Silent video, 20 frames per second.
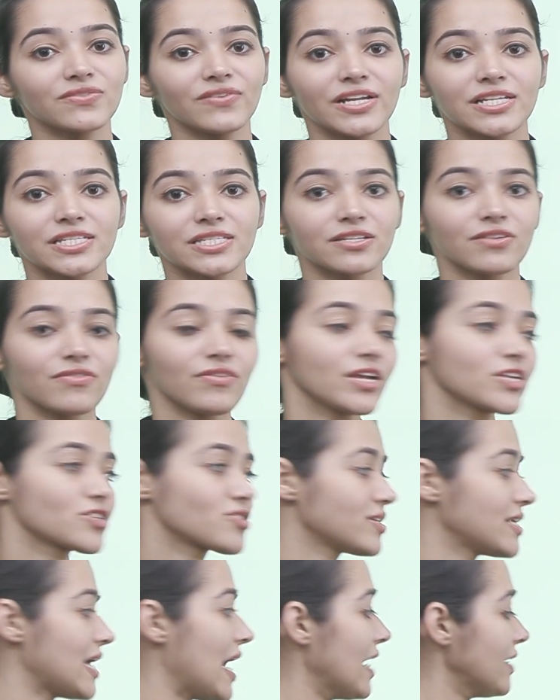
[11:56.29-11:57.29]
well as
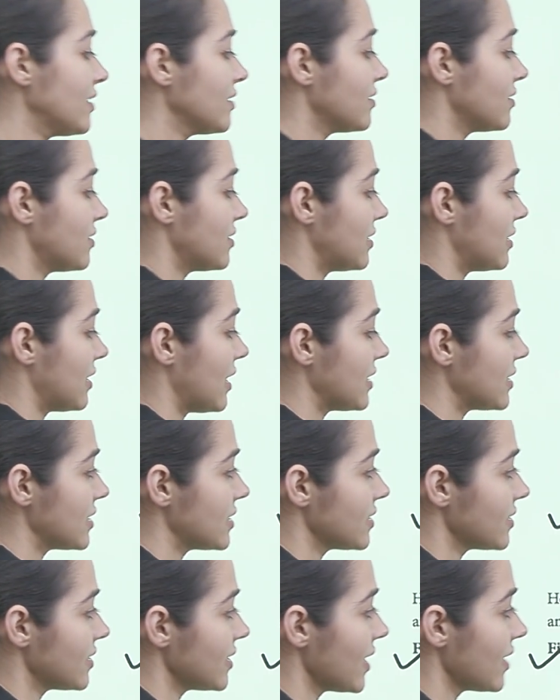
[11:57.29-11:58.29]
reflection at 90
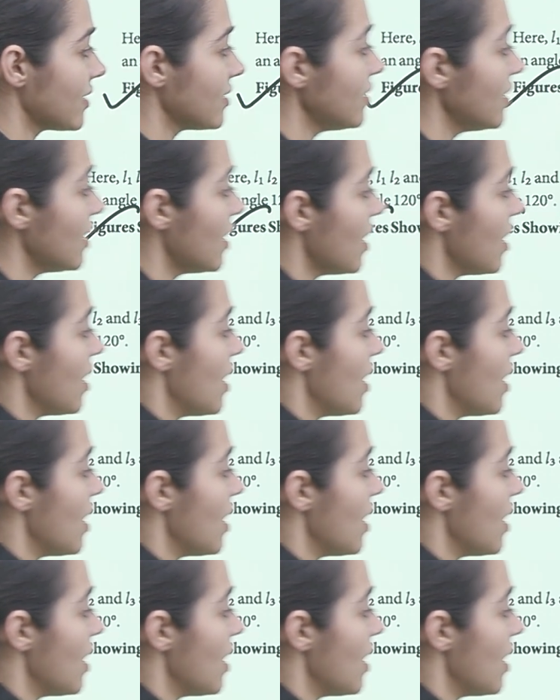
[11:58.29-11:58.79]
degree angle.